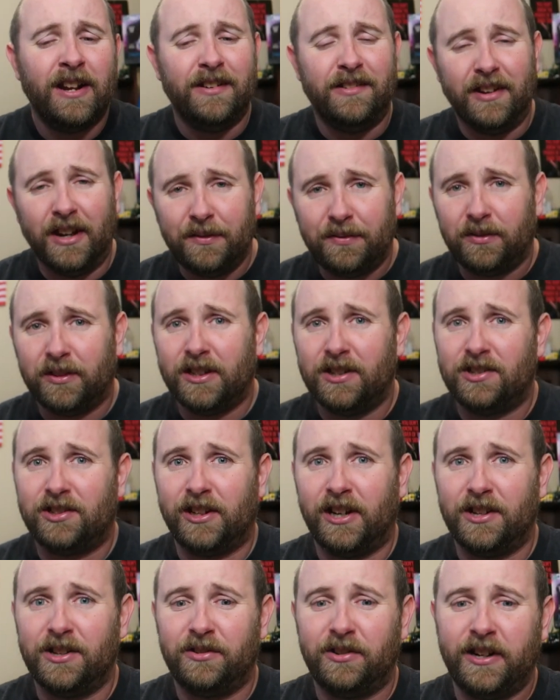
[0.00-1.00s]
Definitely
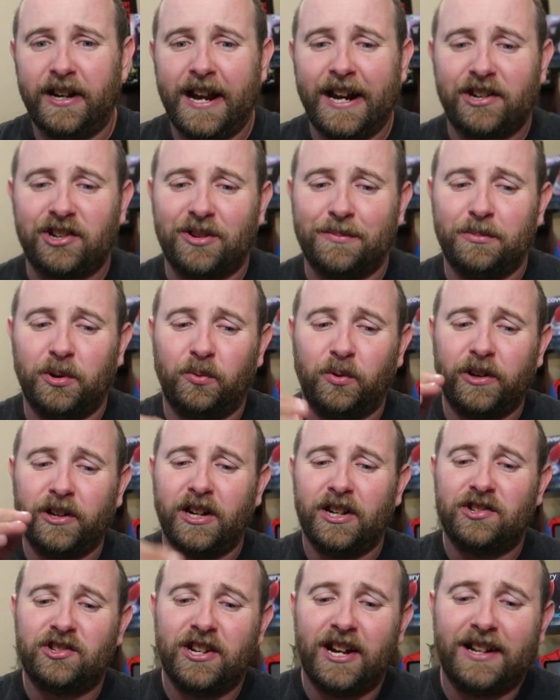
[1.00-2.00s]
share the reaction, but we're
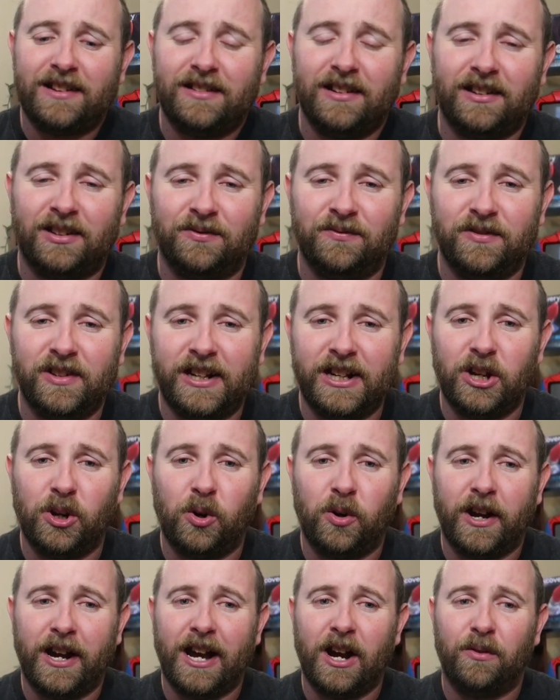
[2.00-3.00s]
gonna check this
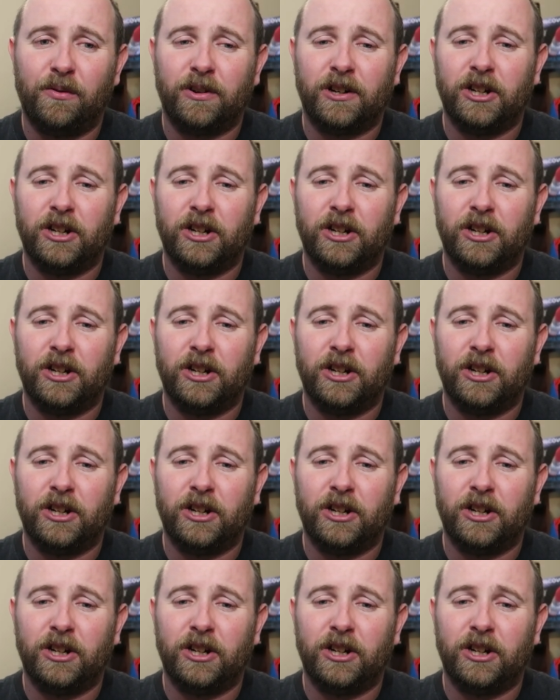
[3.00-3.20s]
video out.